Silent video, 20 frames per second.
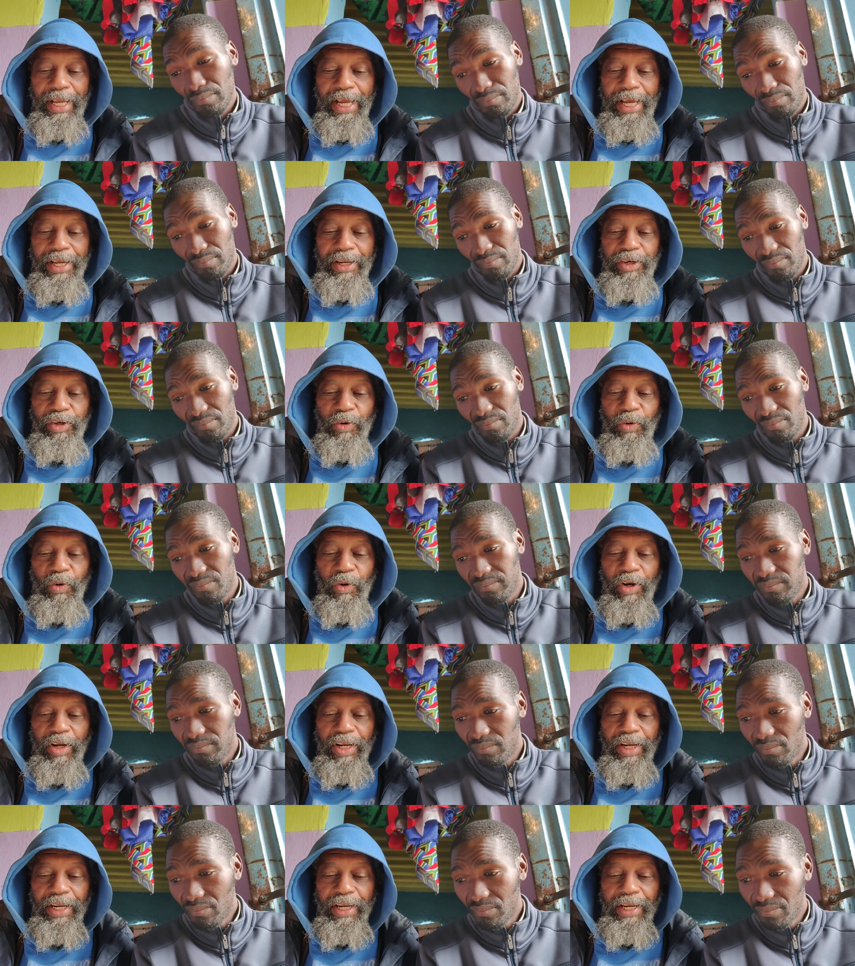Speaker 1: and
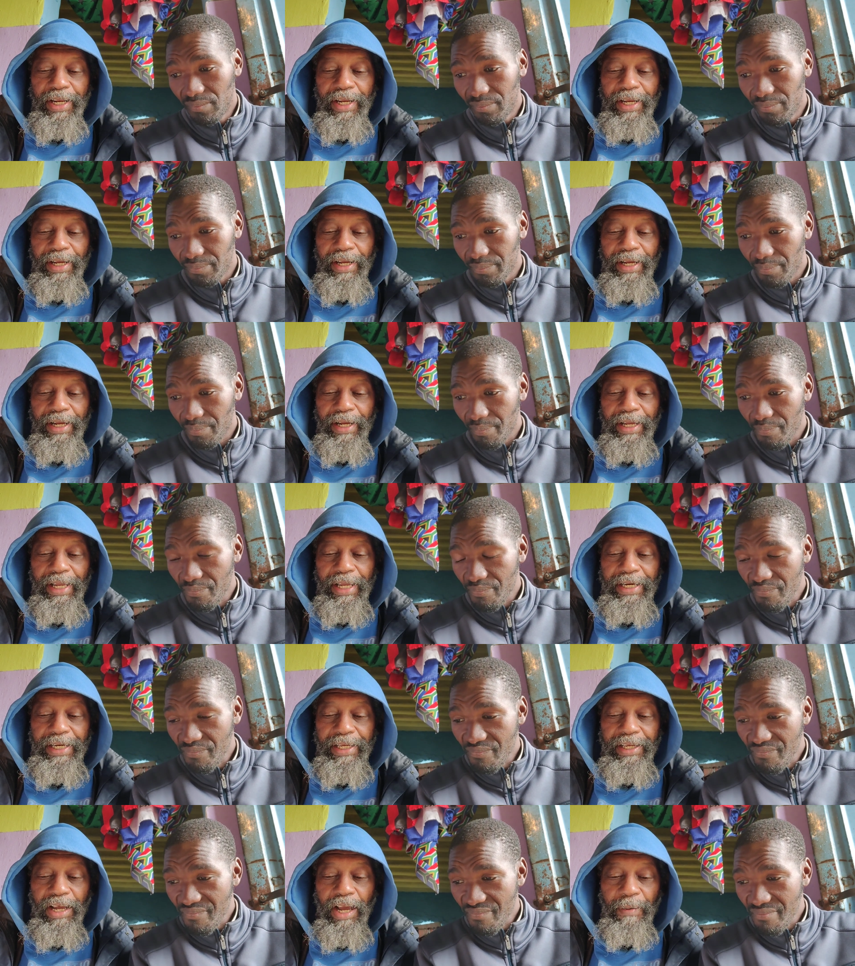or uh,
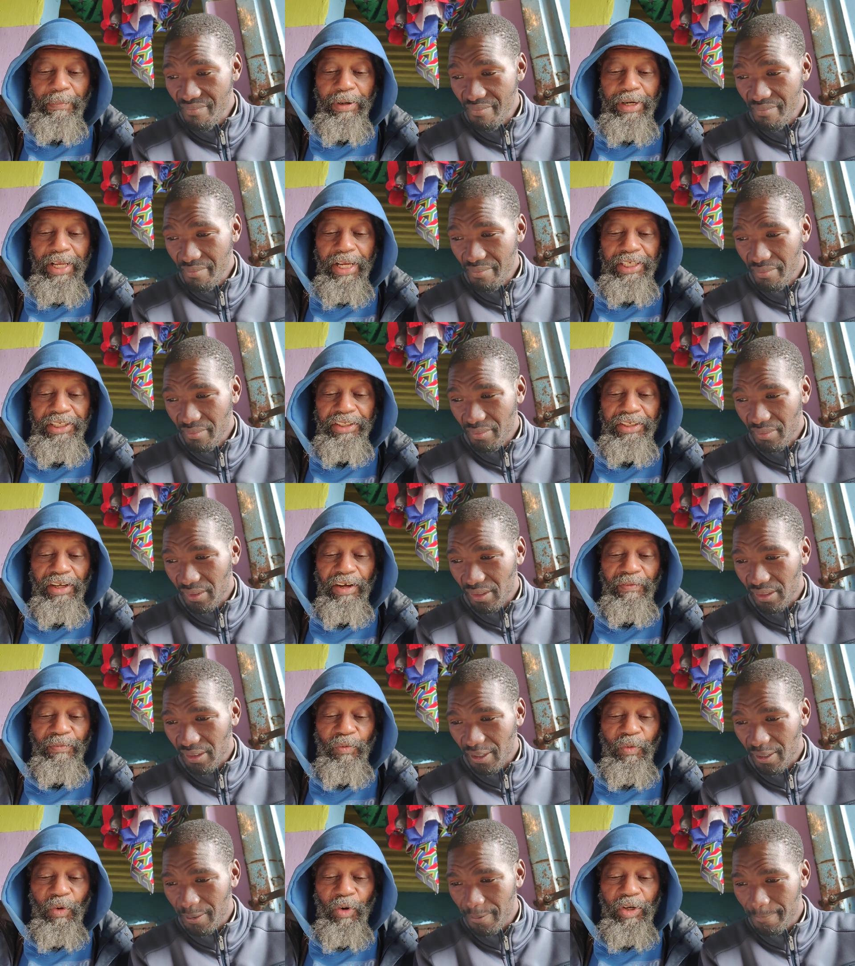any combination
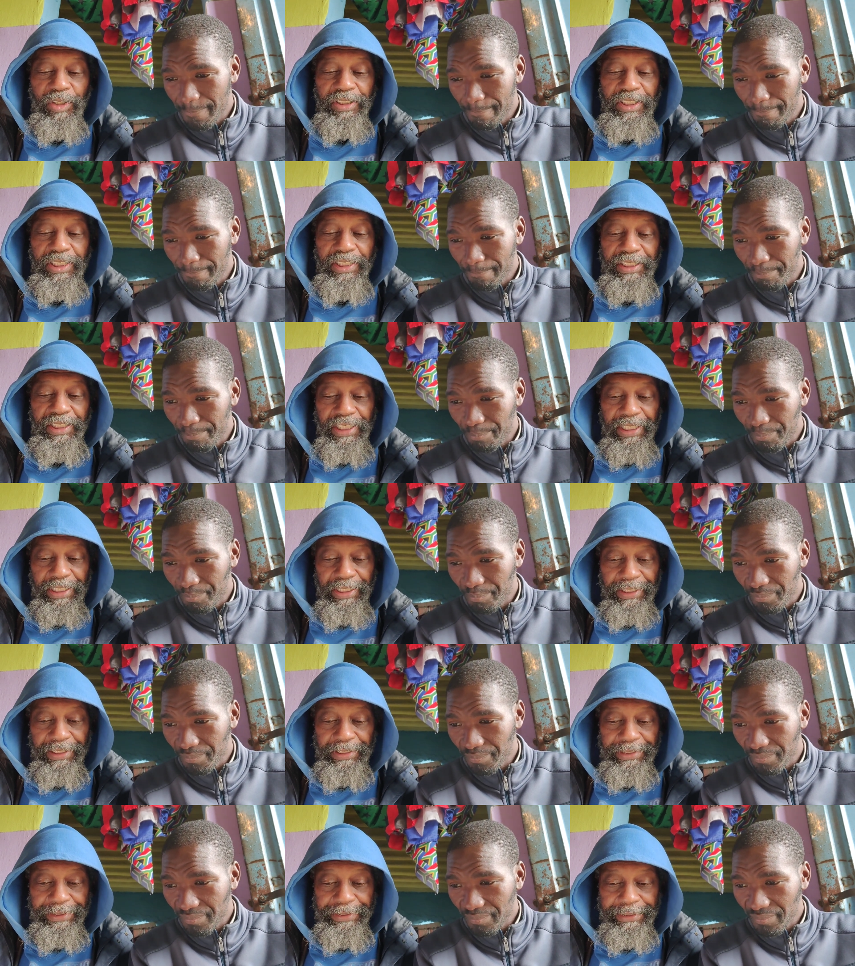of words and
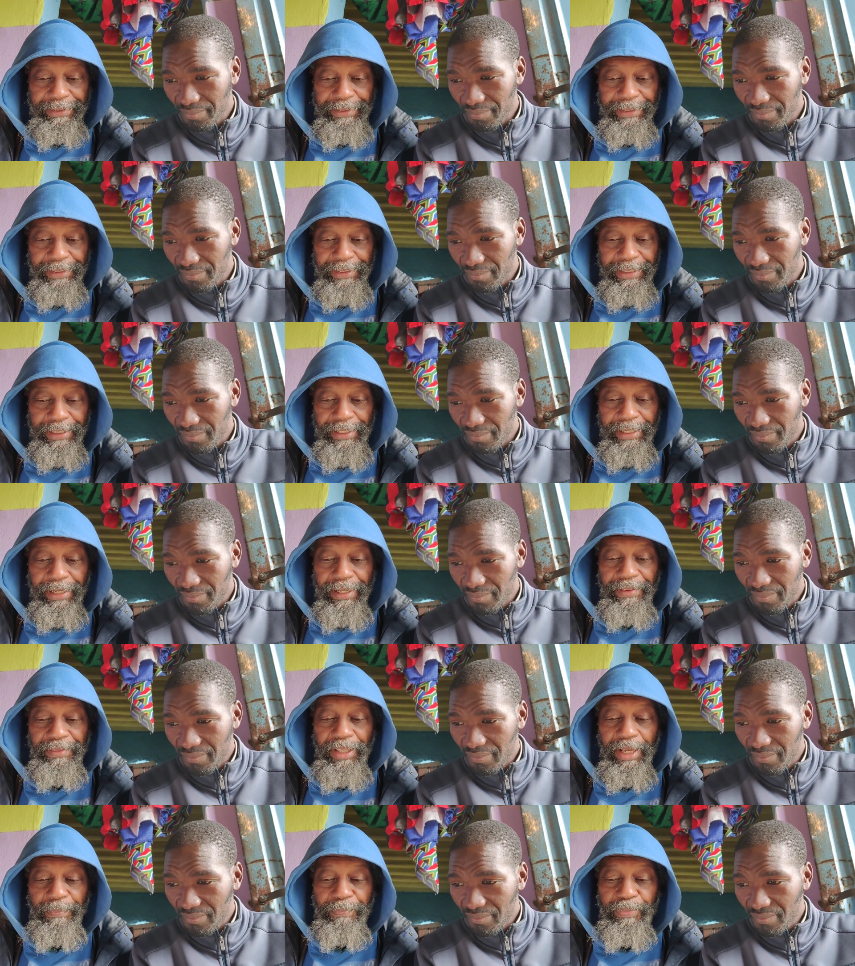deeds
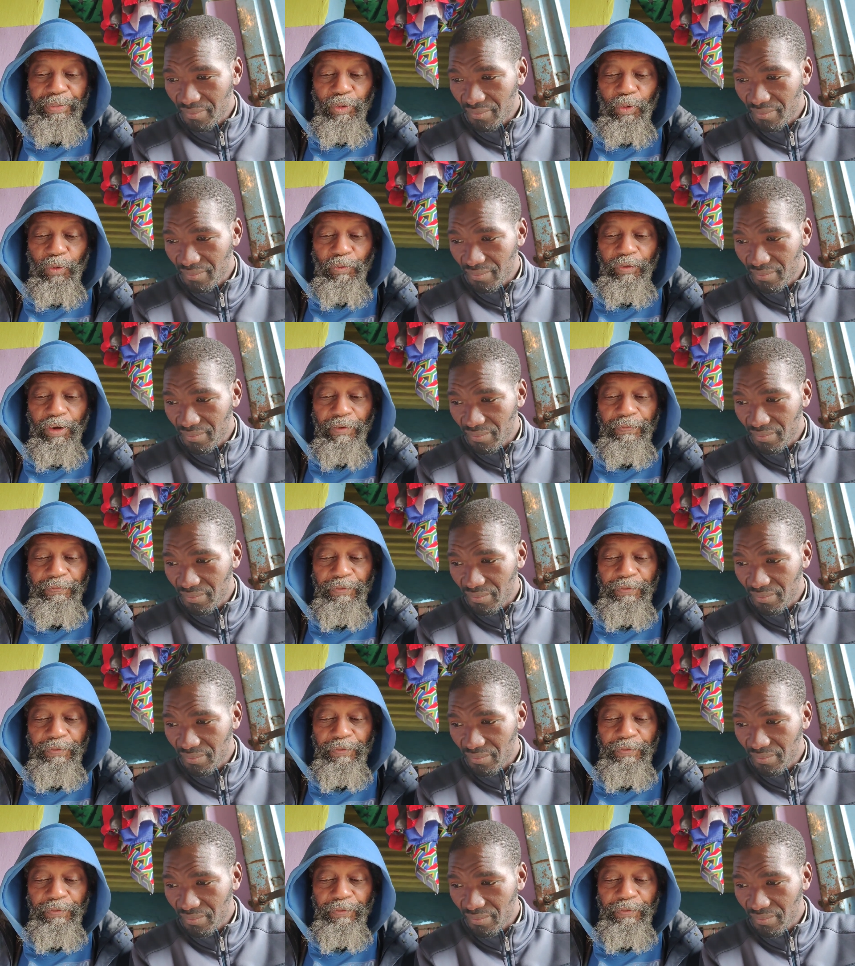that prove